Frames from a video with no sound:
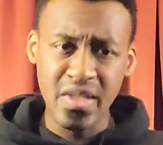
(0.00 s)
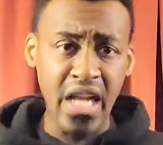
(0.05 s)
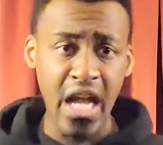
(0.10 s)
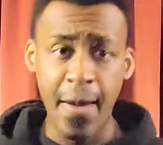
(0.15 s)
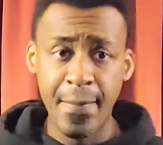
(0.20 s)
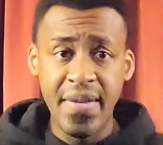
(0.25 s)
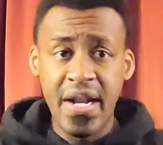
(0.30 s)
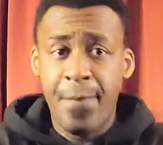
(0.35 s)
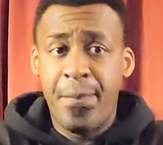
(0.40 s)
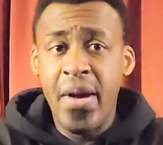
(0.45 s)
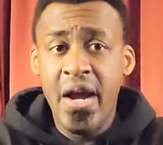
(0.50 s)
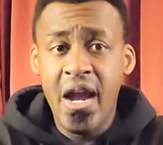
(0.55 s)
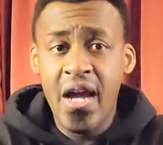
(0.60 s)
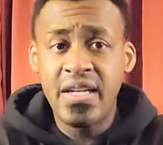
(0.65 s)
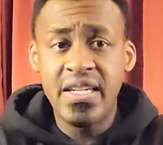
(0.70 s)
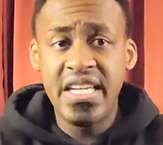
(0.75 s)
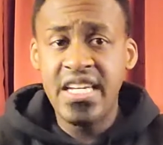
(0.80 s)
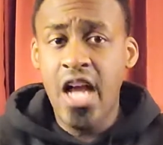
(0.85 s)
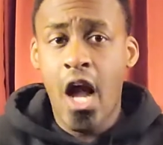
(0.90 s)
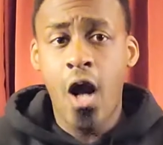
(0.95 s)
I mean,
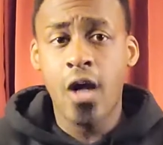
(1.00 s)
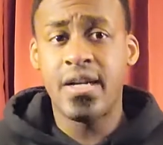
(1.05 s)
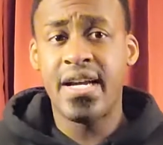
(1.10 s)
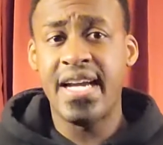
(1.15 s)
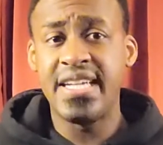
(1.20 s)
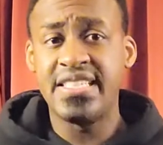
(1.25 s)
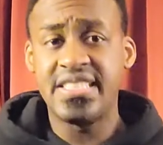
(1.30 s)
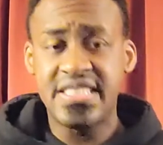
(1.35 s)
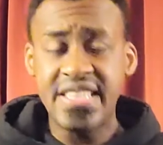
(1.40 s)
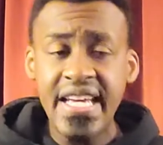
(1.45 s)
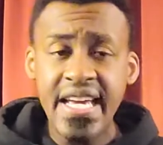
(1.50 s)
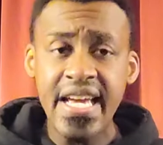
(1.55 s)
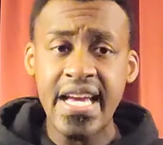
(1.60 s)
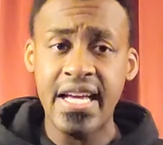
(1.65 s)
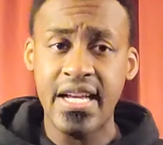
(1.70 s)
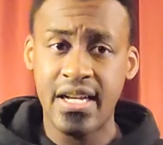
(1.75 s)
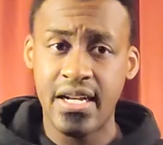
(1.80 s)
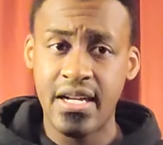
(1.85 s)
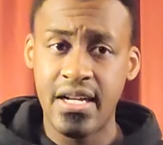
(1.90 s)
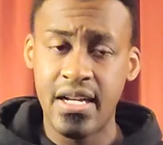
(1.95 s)
apparently y'all can't see
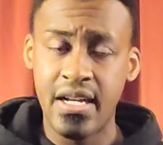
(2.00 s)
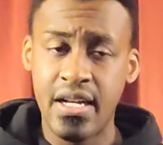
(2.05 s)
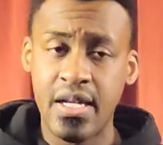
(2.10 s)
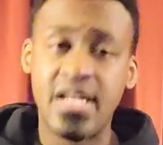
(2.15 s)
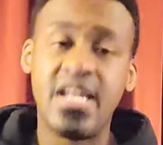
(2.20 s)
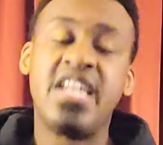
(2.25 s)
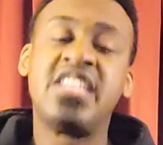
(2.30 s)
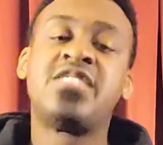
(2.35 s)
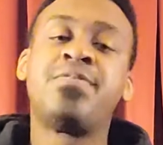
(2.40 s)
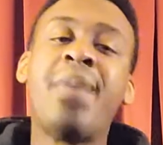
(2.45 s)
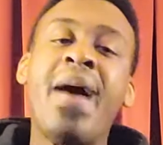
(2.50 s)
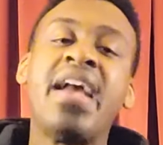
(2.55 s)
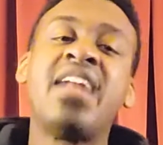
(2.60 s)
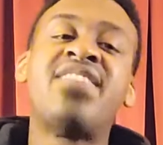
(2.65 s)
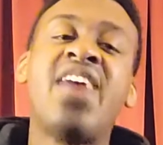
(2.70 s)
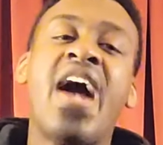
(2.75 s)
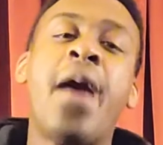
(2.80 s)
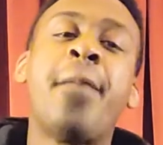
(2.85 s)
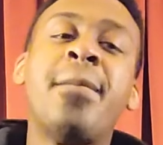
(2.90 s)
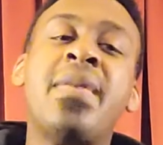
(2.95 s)
it, in spite of
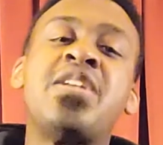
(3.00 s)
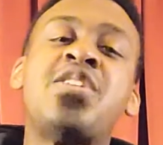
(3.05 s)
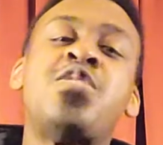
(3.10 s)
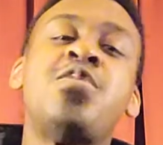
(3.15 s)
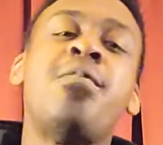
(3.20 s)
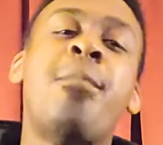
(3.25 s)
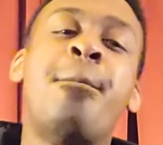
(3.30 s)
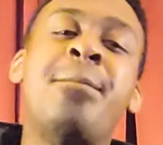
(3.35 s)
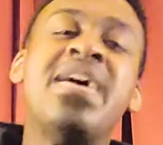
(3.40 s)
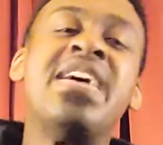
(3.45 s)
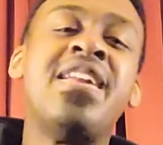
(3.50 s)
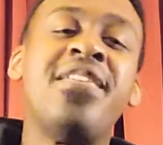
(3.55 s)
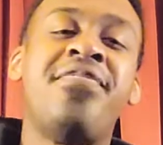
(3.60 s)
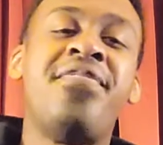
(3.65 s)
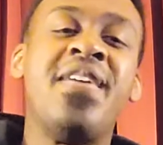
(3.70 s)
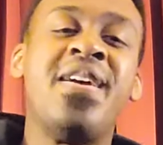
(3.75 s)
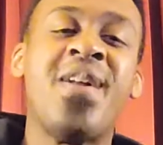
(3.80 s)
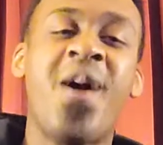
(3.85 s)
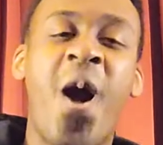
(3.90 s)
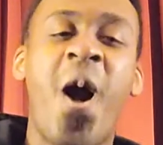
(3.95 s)
how much you
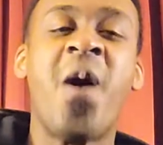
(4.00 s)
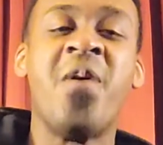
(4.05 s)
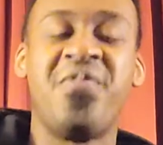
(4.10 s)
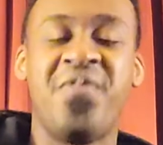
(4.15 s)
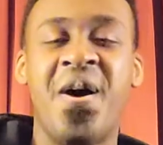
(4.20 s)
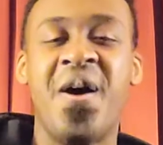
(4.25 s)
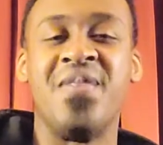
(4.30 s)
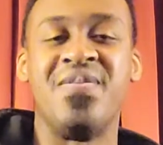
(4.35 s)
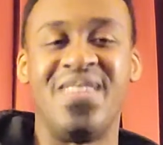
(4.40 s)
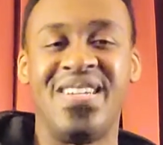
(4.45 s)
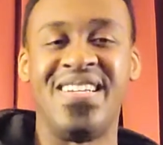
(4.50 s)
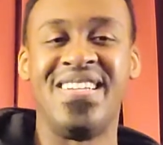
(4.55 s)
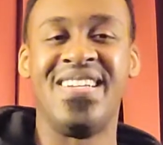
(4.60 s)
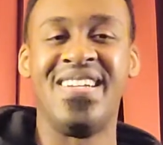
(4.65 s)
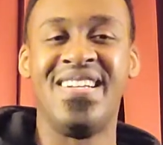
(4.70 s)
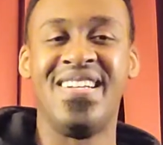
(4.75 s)
benefit off of it.